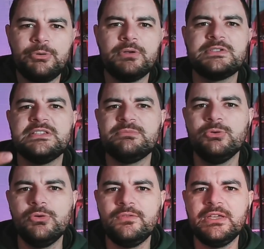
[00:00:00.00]
person's
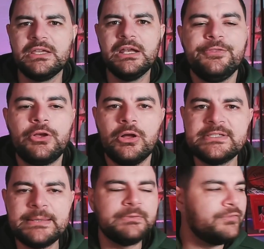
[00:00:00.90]
moving. The
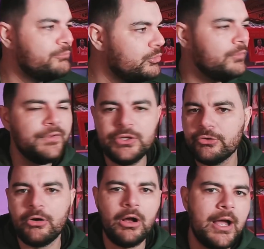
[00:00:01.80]
concept of moving
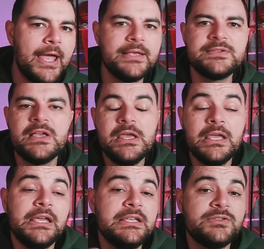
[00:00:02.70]
your eyes
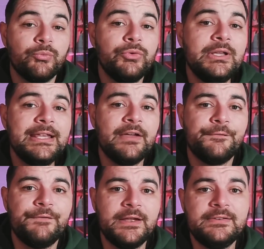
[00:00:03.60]
is really
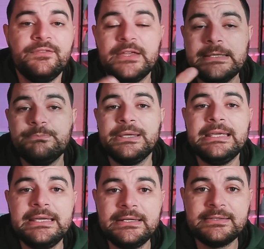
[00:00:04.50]
effective in
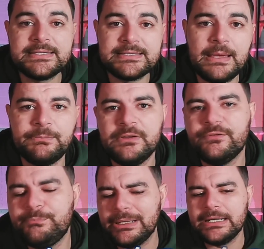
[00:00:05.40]
being
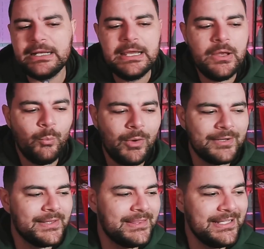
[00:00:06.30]
deceptive. But one
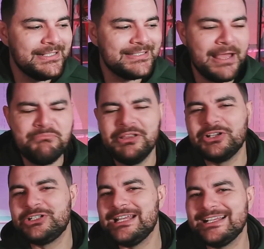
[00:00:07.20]
of the things that
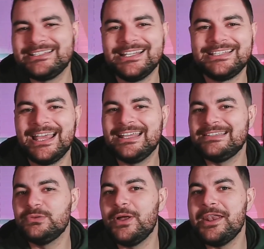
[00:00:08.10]
Milos does to take it
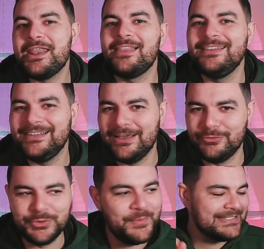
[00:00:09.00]
to another
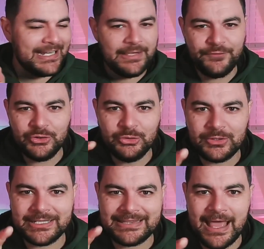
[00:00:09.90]
level is that if you
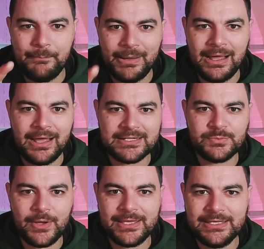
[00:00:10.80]
look at that
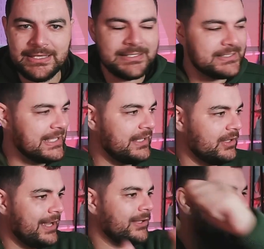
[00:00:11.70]
pass where he hits that
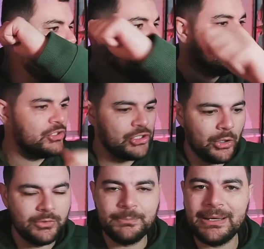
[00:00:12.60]
like over the
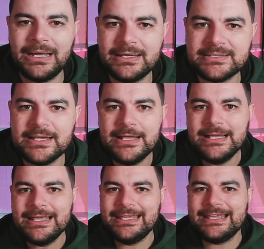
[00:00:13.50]
shoulder pass,
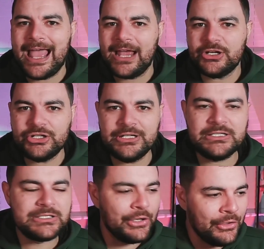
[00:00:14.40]
he actually
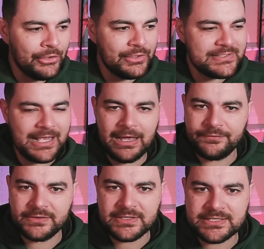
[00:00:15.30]
turns
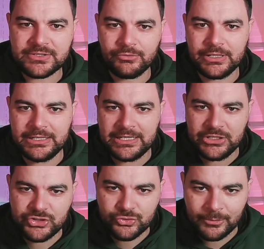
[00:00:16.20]
after the screen,
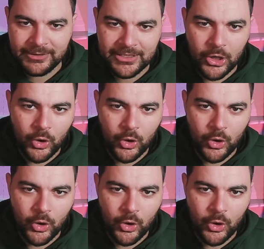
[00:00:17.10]
he's dribbling